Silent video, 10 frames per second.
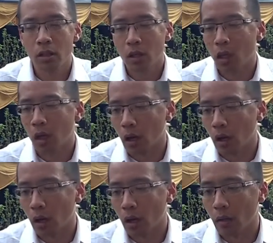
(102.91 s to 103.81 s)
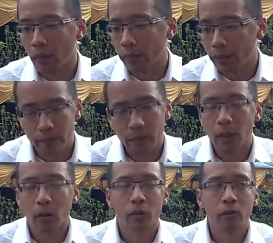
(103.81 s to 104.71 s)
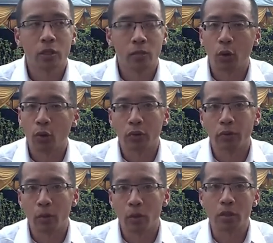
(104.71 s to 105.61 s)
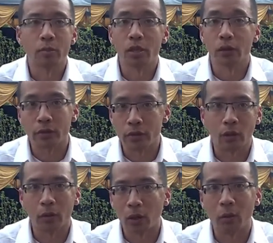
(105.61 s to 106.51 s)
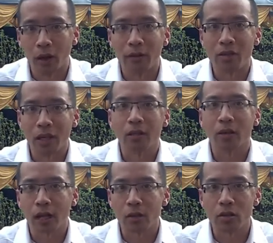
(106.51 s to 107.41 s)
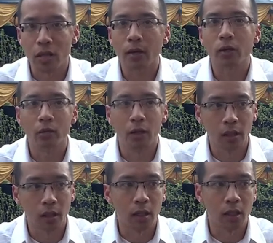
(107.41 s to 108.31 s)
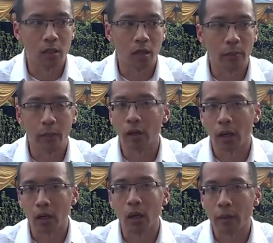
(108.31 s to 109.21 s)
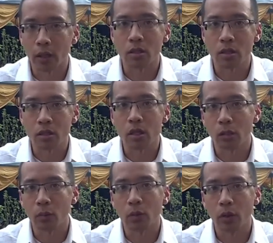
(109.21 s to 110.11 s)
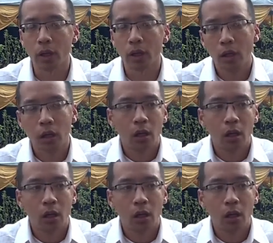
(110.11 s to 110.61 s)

Uh, you know, smallholder farmers themselves are, are, private sector actors. How do you engage them in an economically sustainable way?